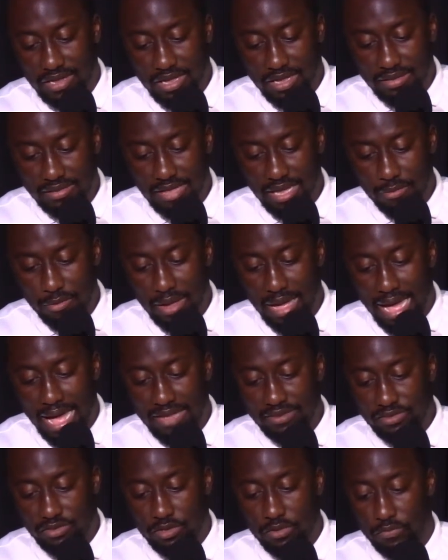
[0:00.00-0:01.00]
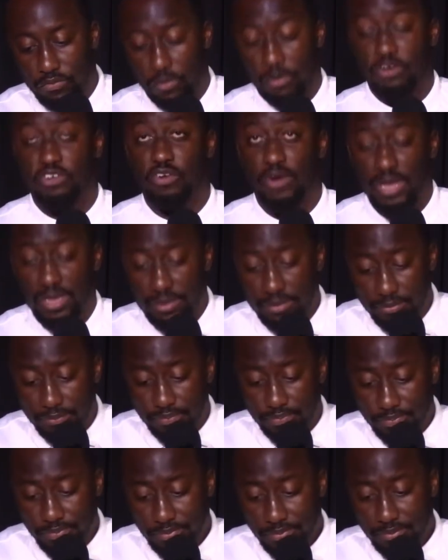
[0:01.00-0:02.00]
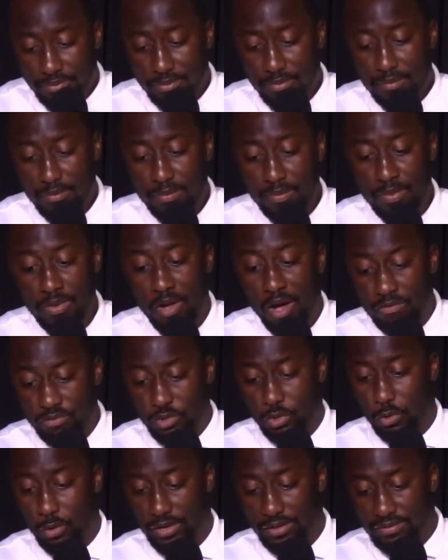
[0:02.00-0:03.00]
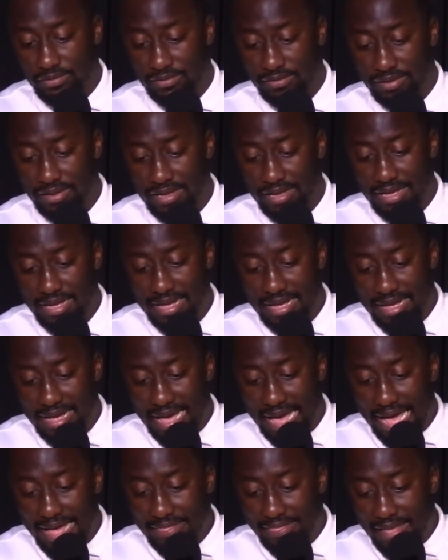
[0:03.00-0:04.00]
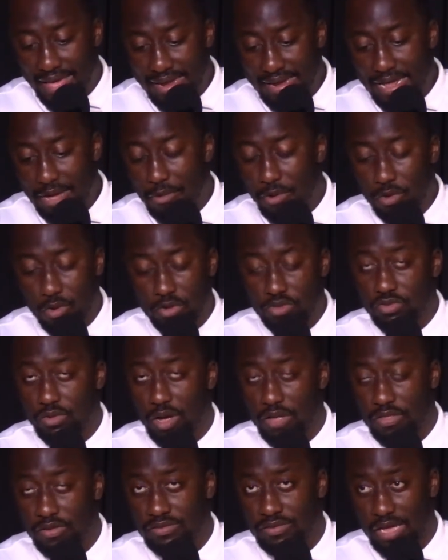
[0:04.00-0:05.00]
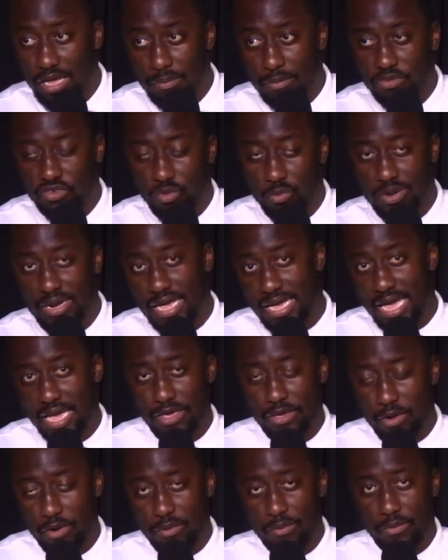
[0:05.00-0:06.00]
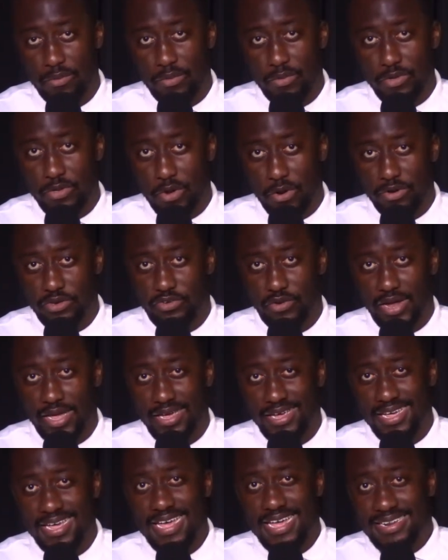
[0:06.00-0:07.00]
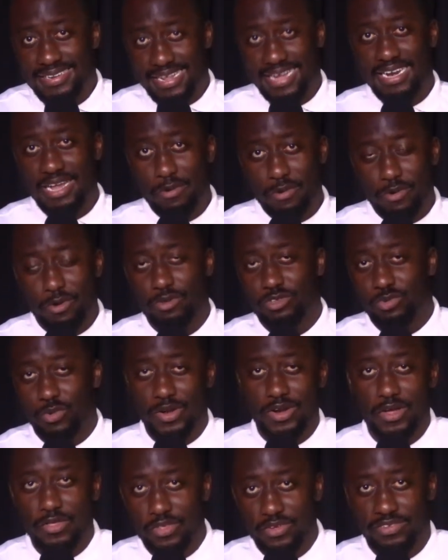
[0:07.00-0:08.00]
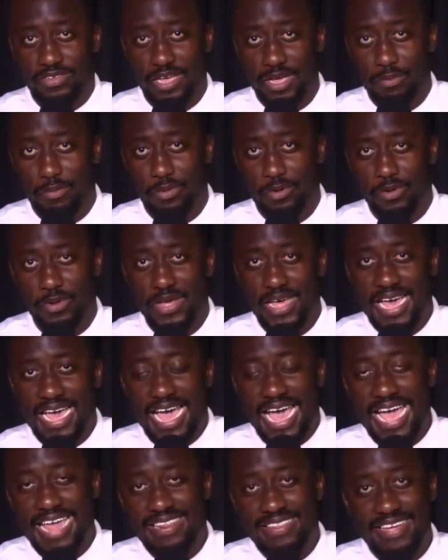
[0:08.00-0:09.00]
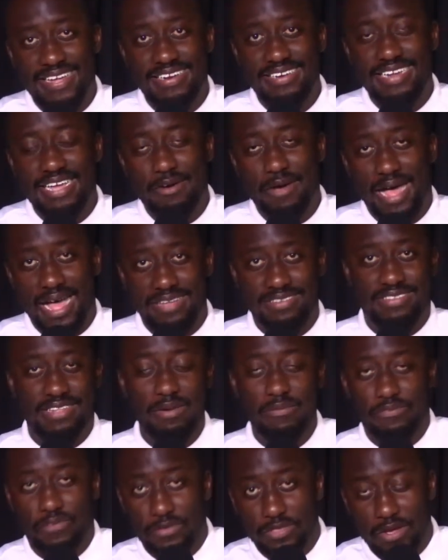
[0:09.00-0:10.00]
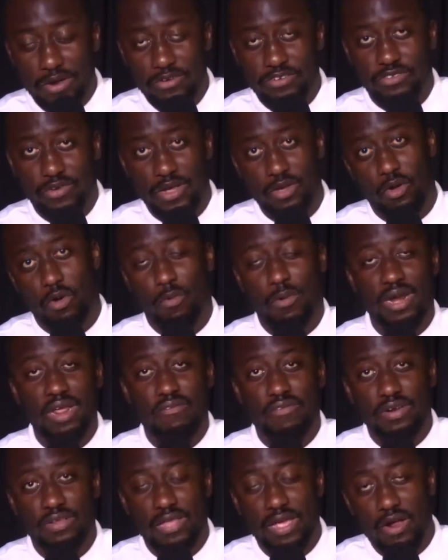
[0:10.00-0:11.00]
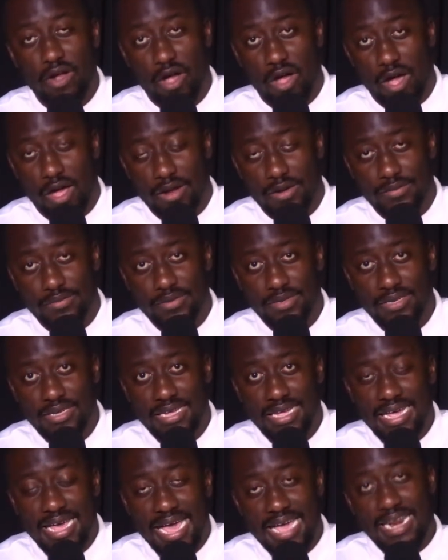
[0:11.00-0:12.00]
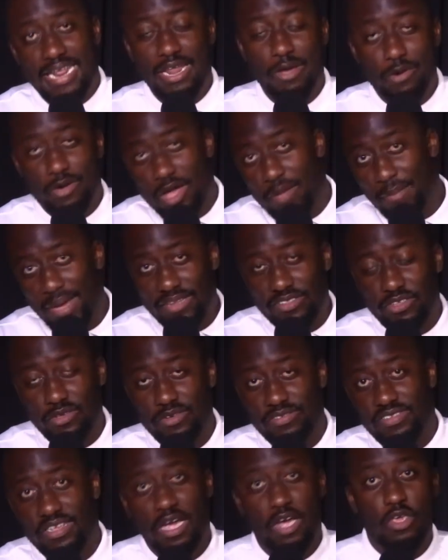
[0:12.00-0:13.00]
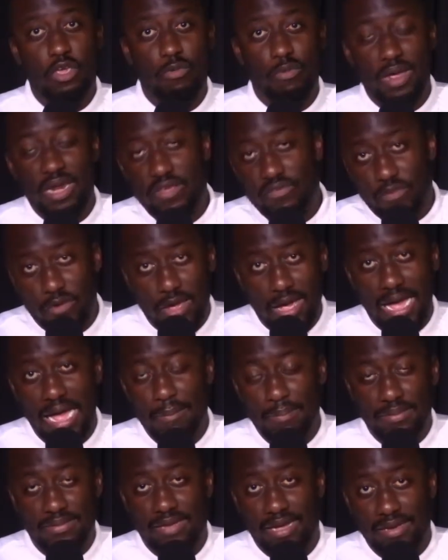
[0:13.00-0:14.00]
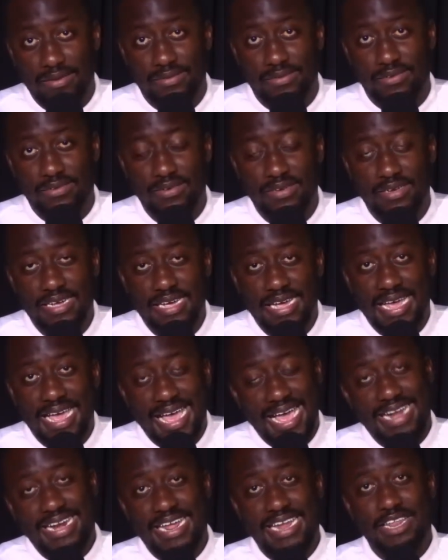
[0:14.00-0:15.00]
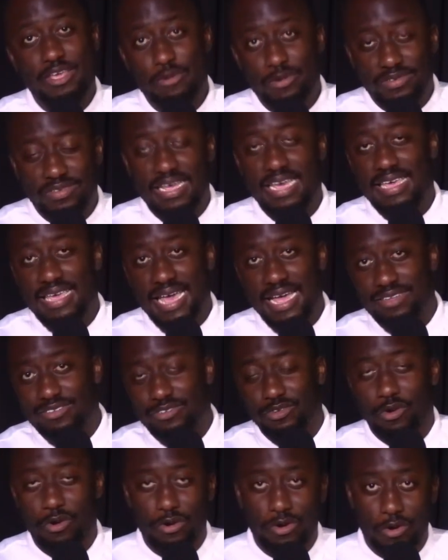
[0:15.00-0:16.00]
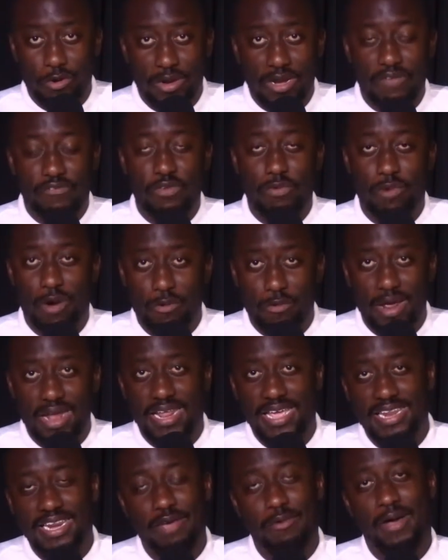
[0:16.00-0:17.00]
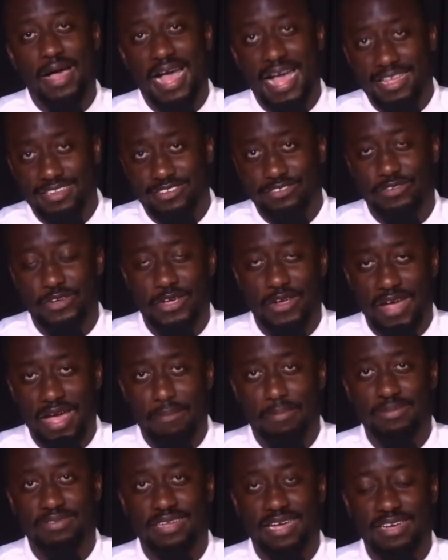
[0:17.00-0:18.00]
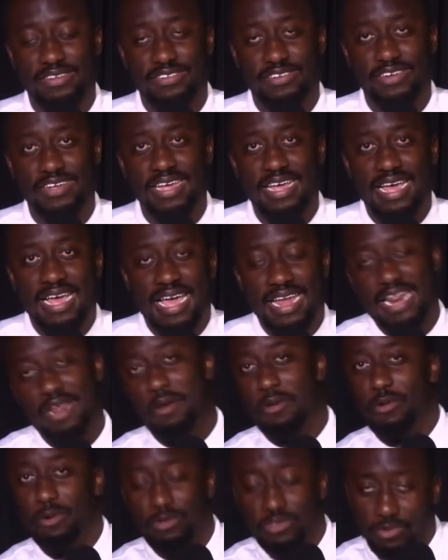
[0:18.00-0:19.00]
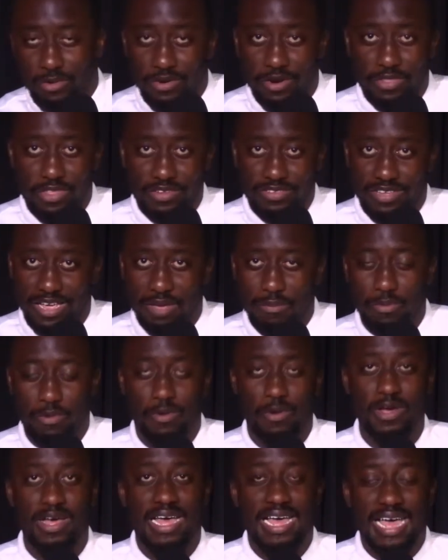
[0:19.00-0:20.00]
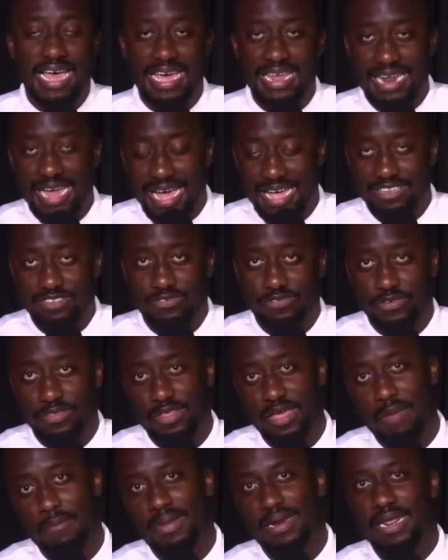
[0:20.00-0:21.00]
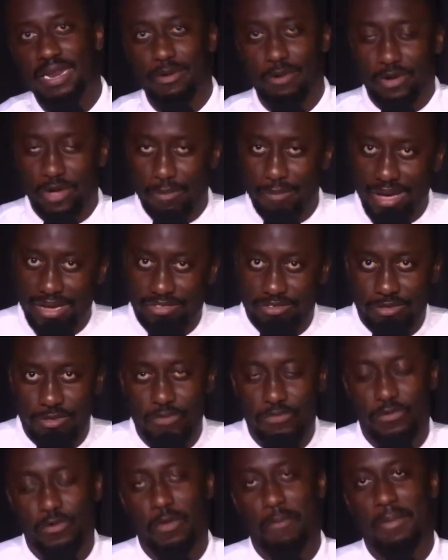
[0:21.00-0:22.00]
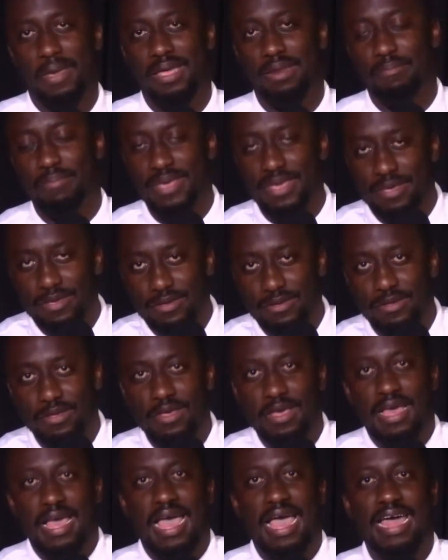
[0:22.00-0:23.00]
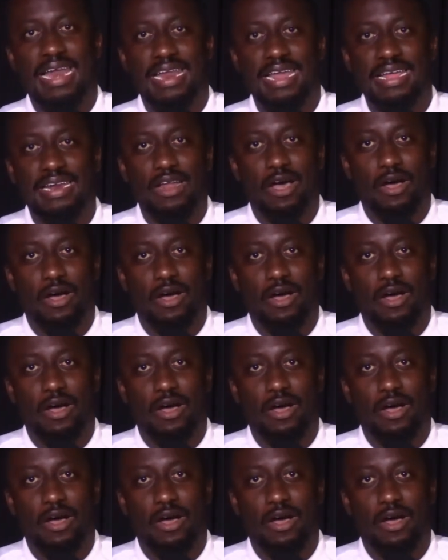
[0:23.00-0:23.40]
they will ask you for a drink of choice, and then they will go to other tables. So when they get your drink, then they will go to another table, and then they will ask them for their drink or whatever they're on, and then they'll come back to you and say, are you ready for your appetizer? And then you will say yes or no, and if you are ready, they will ask for your appetizer, and then they'll go to another table and ask for them, and then they'll come back to you for your main meal, and then